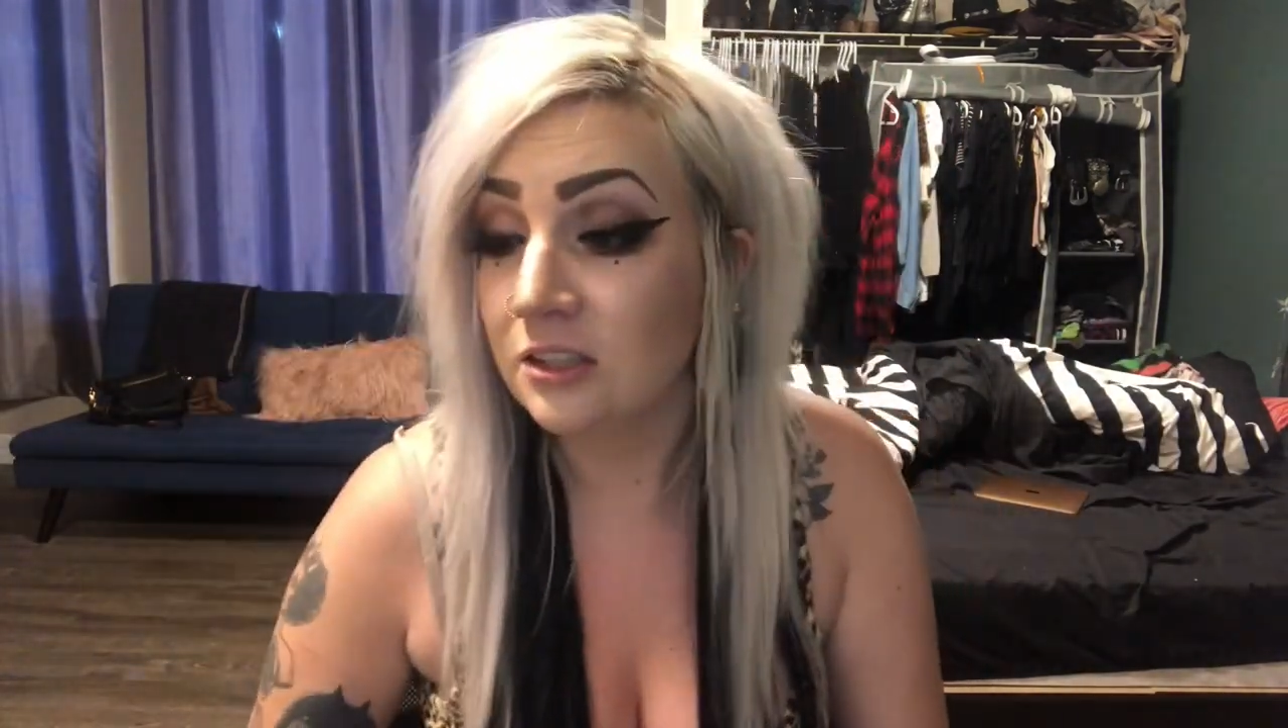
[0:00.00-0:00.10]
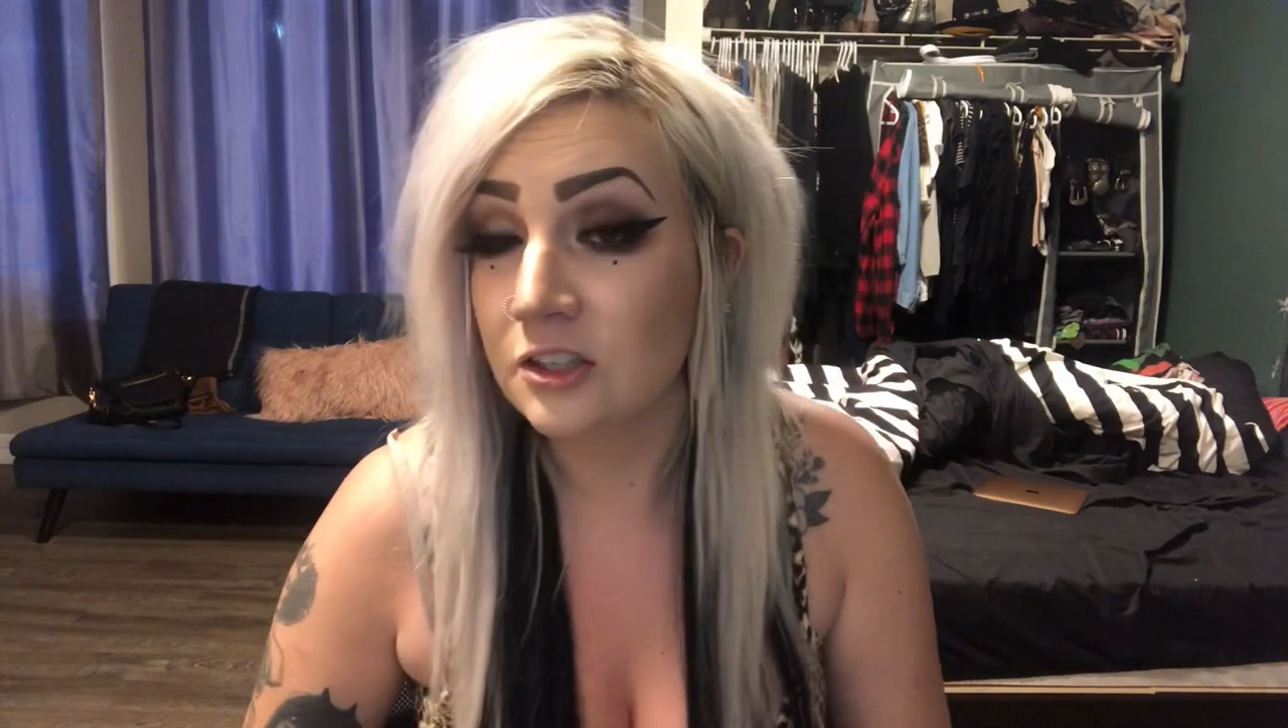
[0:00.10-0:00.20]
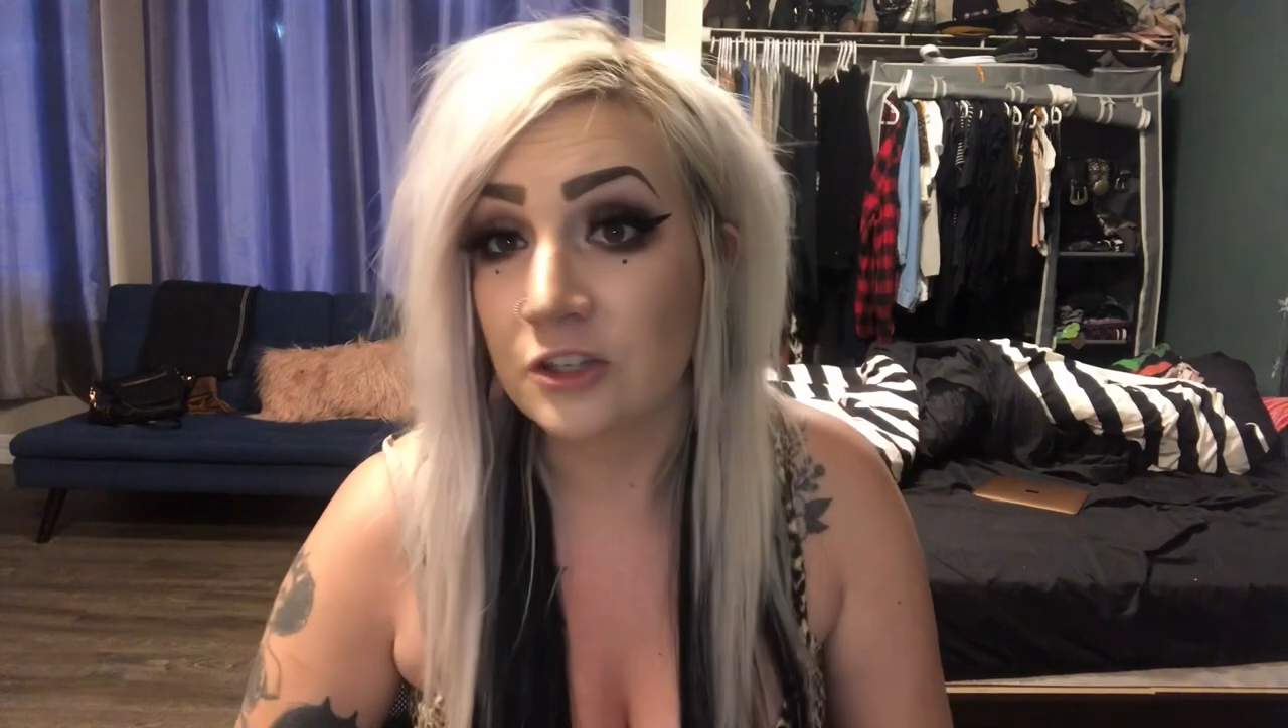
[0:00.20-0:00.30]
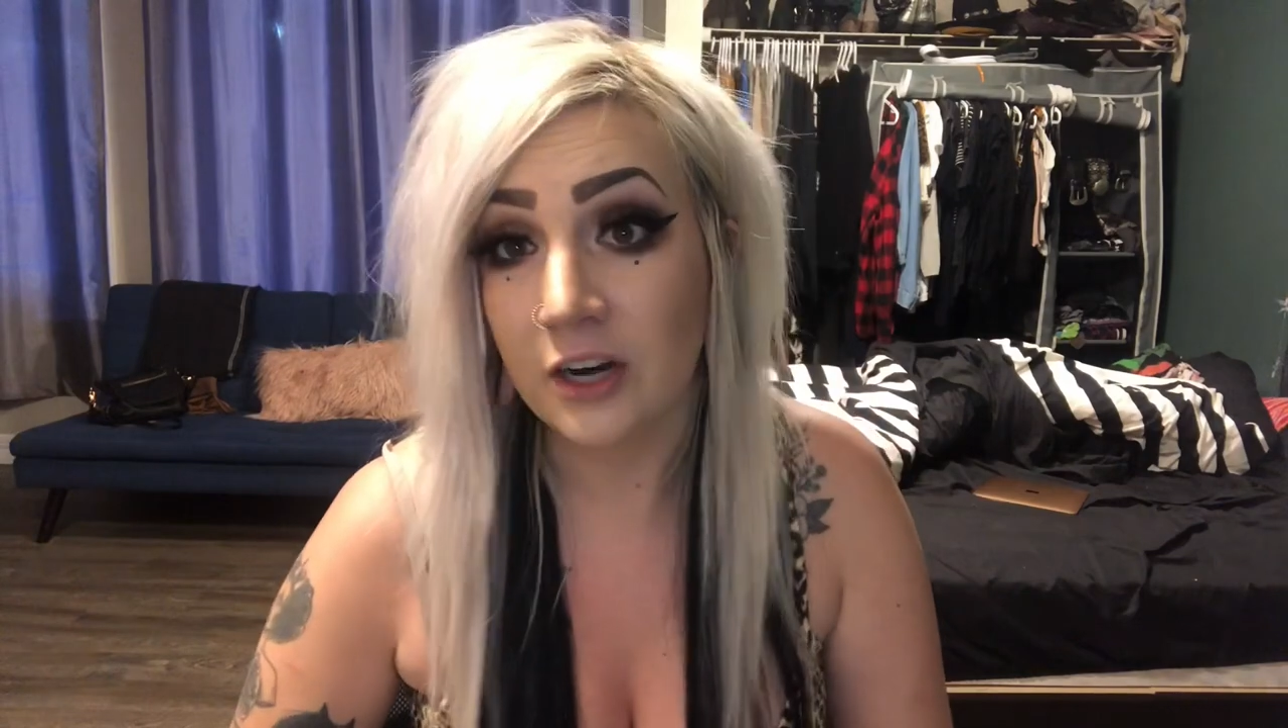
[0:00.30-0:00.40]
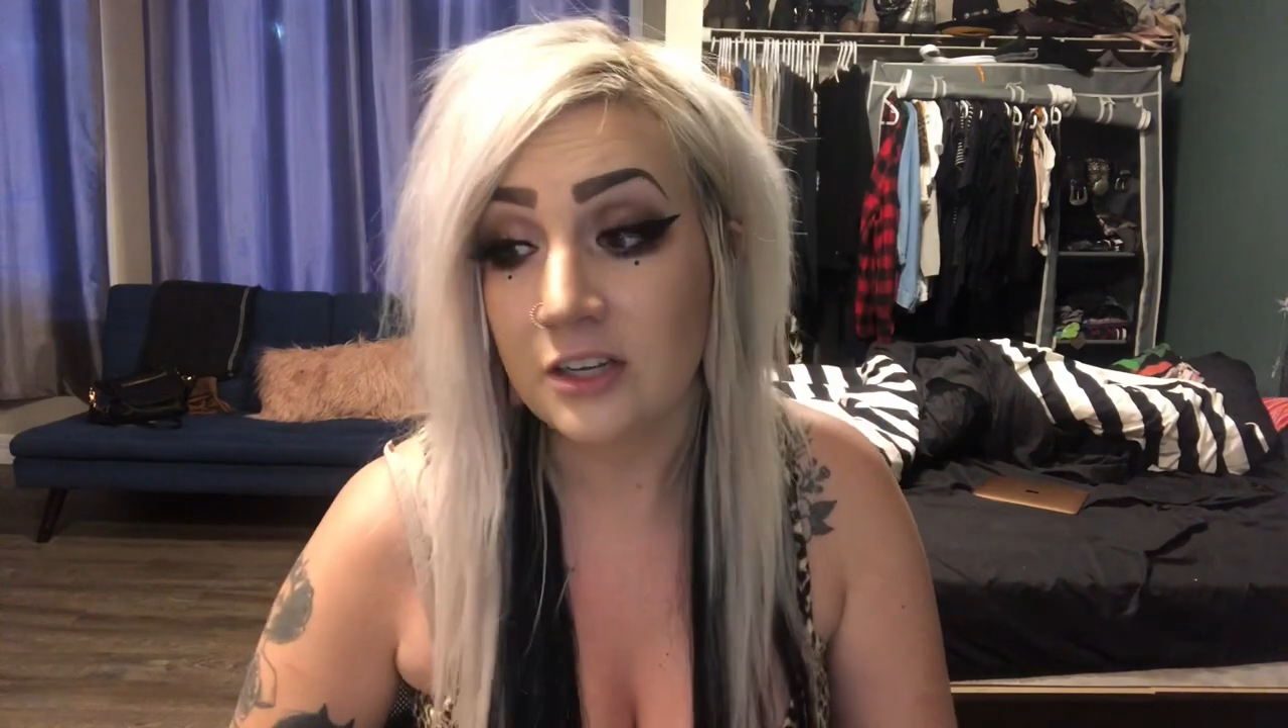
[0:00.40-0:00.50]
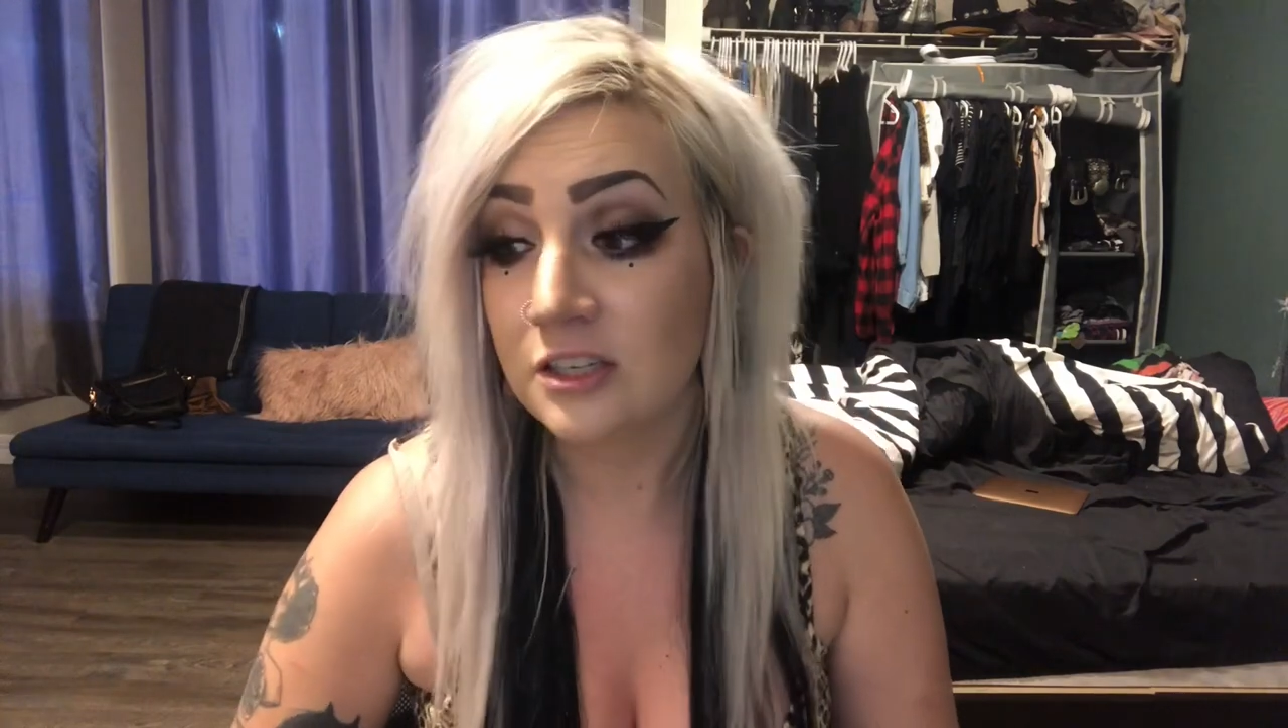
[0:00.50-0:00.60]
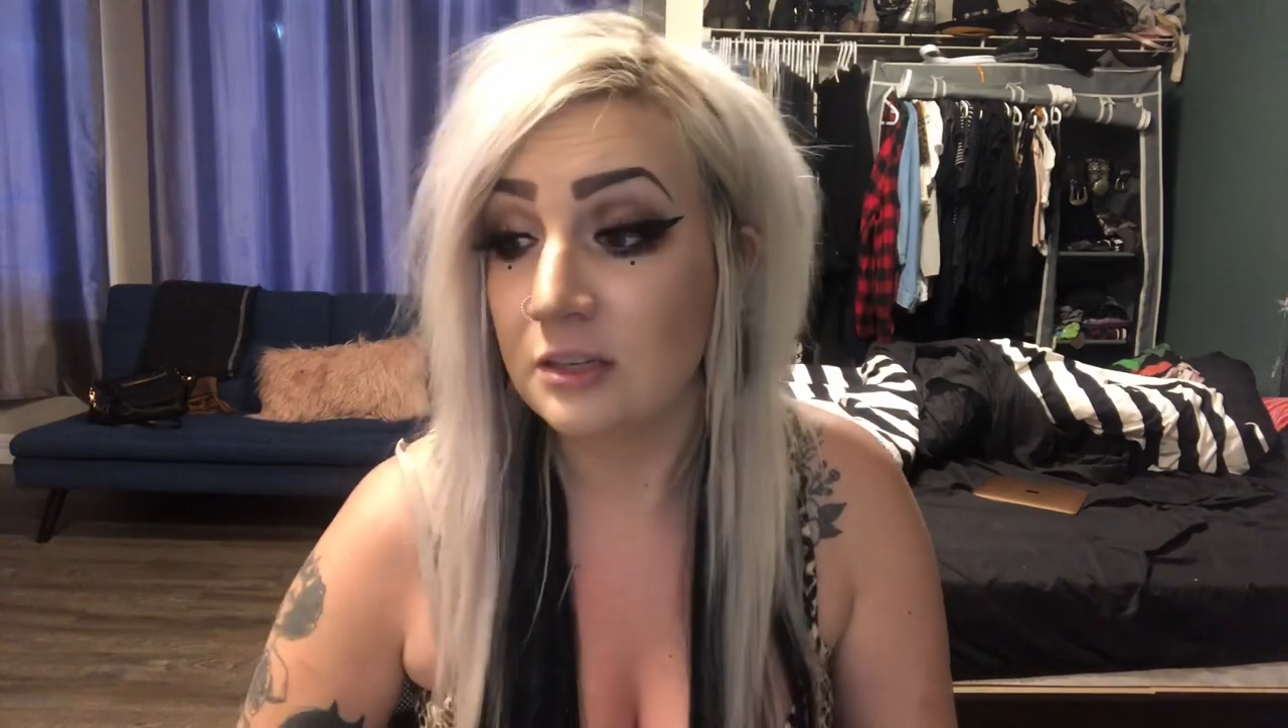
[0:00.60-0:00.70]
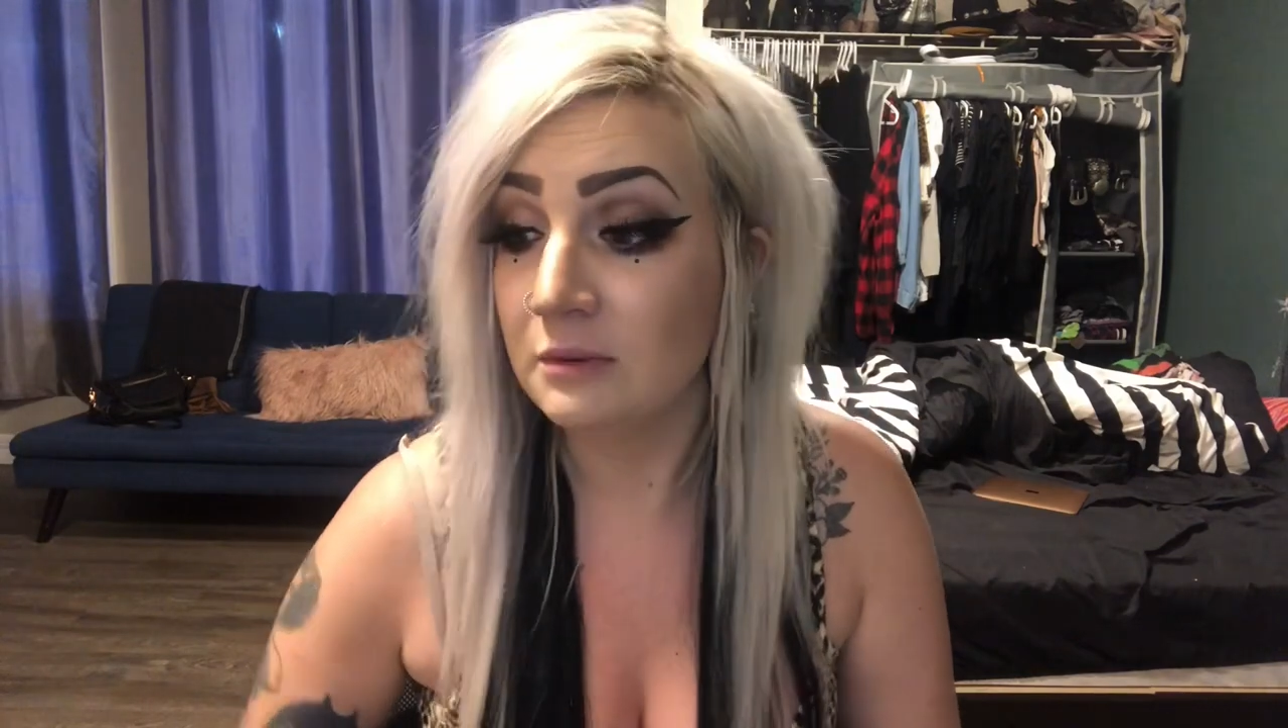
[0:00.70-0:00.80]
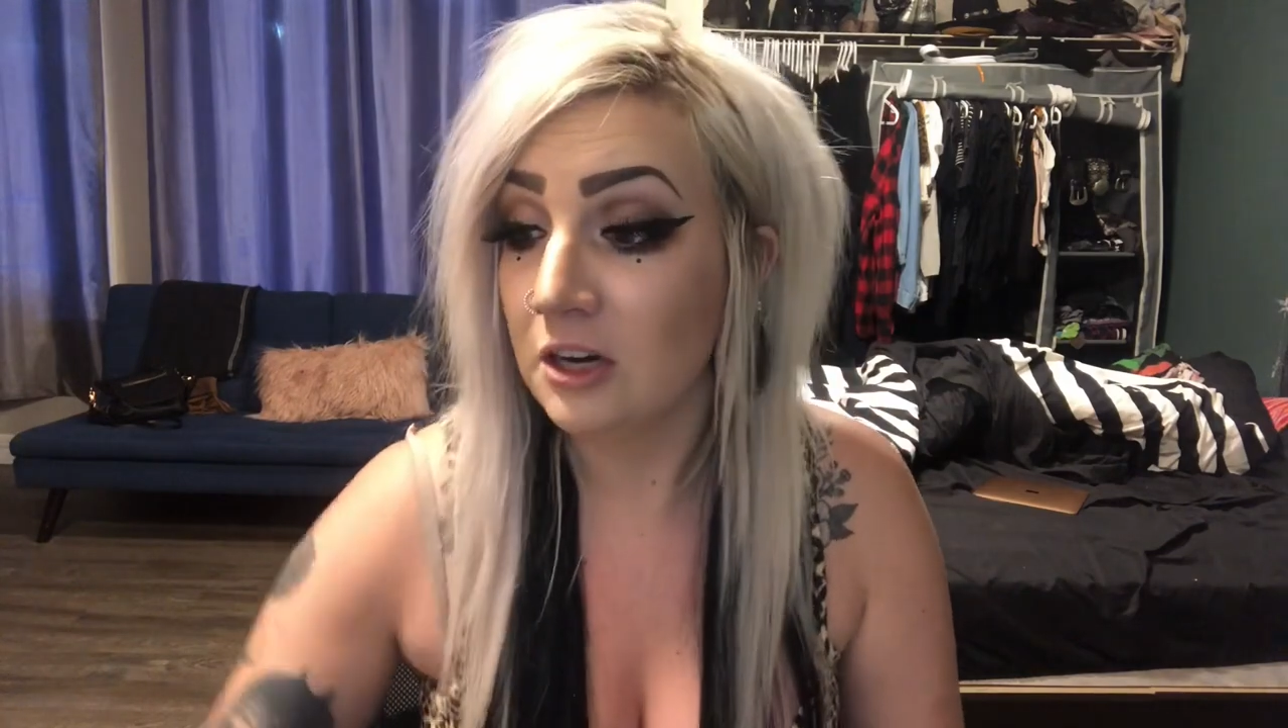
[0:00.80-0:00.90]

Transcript: strange to me,